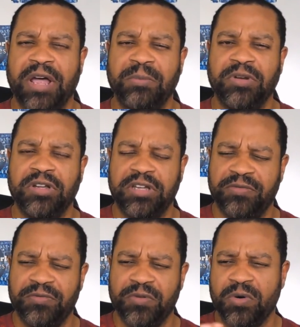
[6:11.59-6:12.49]
I'm looking
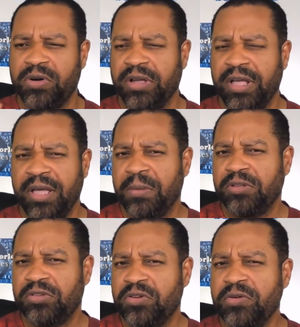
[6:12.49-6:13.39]
for
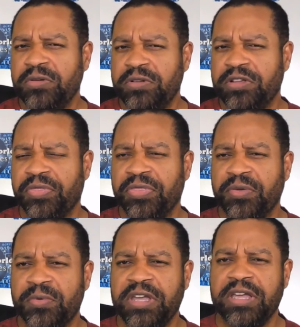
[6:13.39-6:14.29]
two to
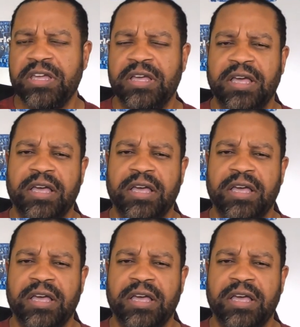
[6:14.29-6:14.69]
three